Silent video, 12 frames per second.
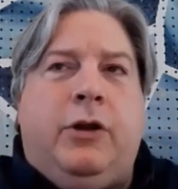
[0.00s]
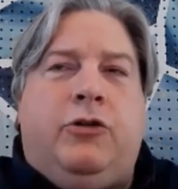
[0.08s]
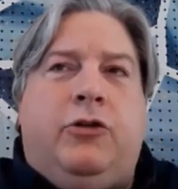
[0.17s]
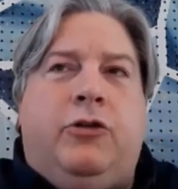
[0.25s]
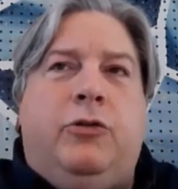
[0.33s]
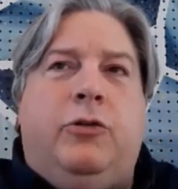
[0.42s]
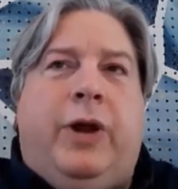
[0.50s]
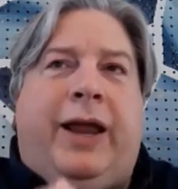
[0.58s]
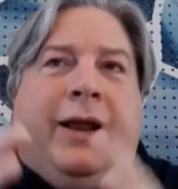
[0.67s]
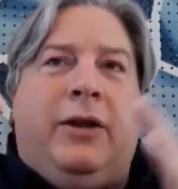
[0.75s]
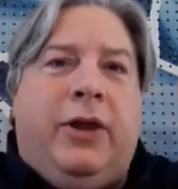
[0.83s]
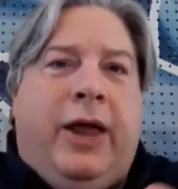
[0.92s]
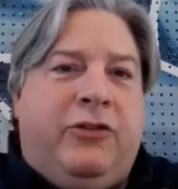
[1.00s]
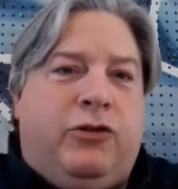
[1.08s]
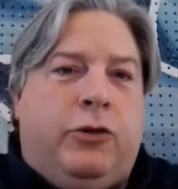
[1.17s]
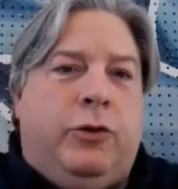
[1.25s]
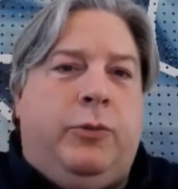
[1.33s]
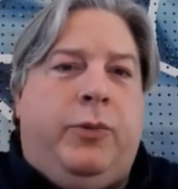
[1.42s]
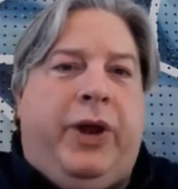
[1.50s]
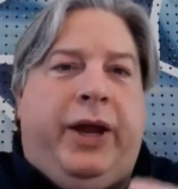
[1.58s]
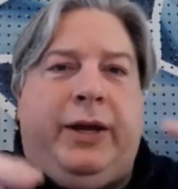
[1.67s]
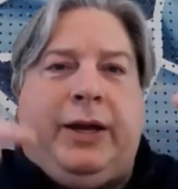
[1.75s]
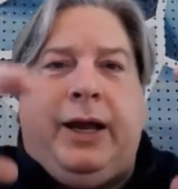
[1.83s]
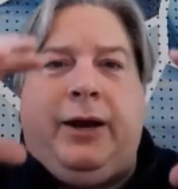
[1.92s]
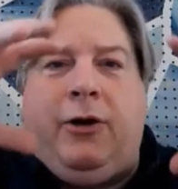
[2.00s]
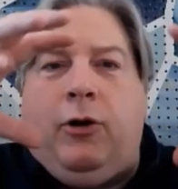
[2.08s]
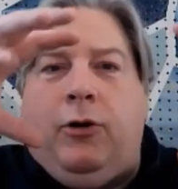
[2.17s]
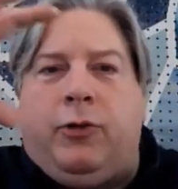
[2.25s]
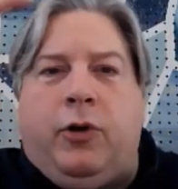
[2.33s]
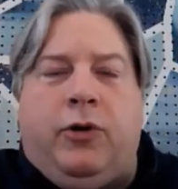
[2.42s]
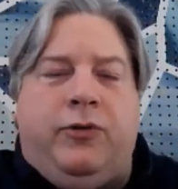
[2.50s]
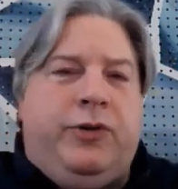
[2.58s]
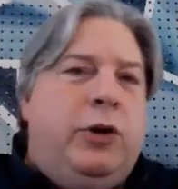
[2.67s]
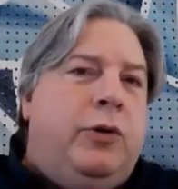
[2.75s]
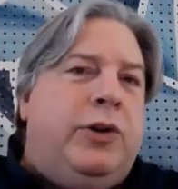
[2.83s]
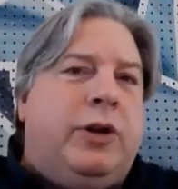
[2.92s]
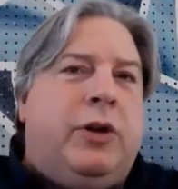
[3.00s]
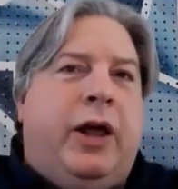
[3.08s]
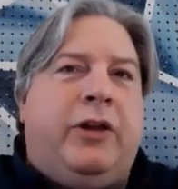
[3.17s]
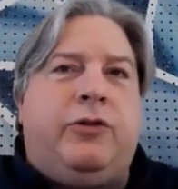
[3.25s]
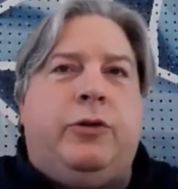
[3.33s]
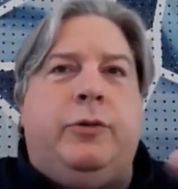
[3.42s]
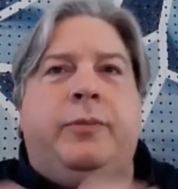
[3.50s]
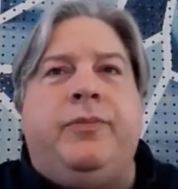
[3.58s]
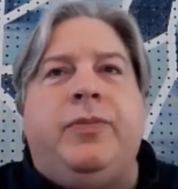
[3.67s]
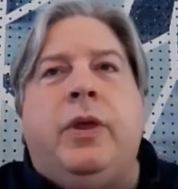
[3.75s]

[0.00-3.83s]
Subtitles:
to a classroom and a kind of overall view of the classroom.